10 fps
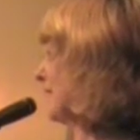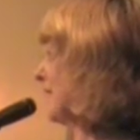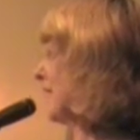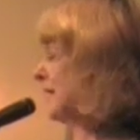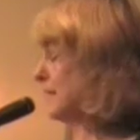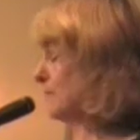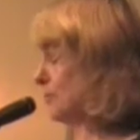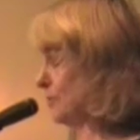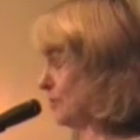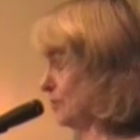And in
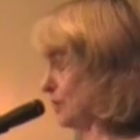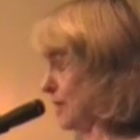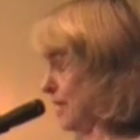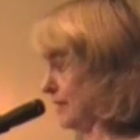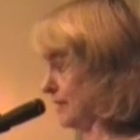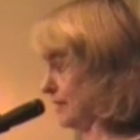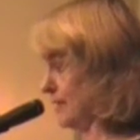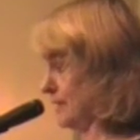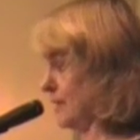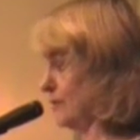most socialized
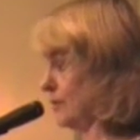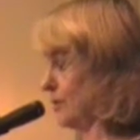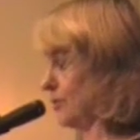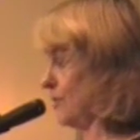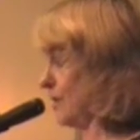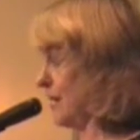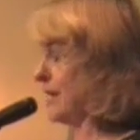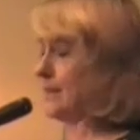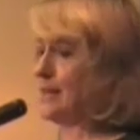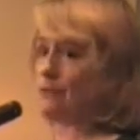countries, you are
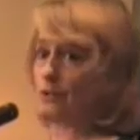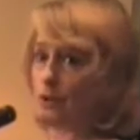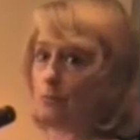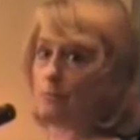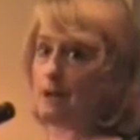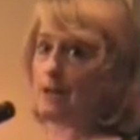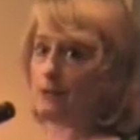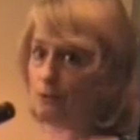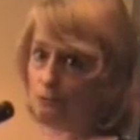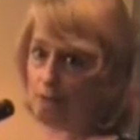not allowed to go buy
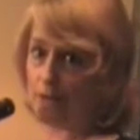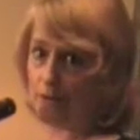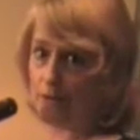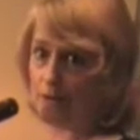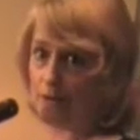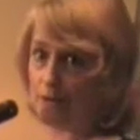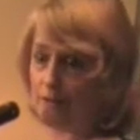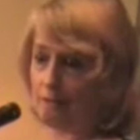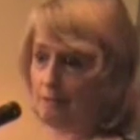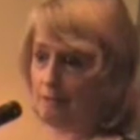your own health care.
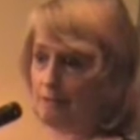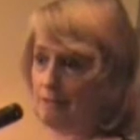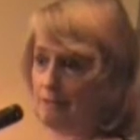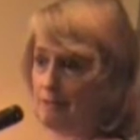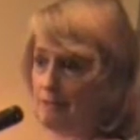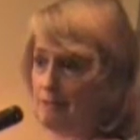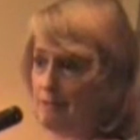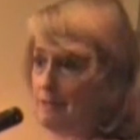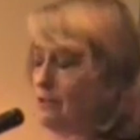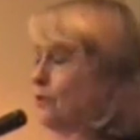
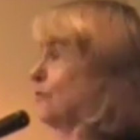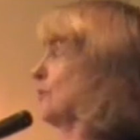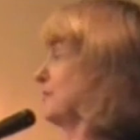So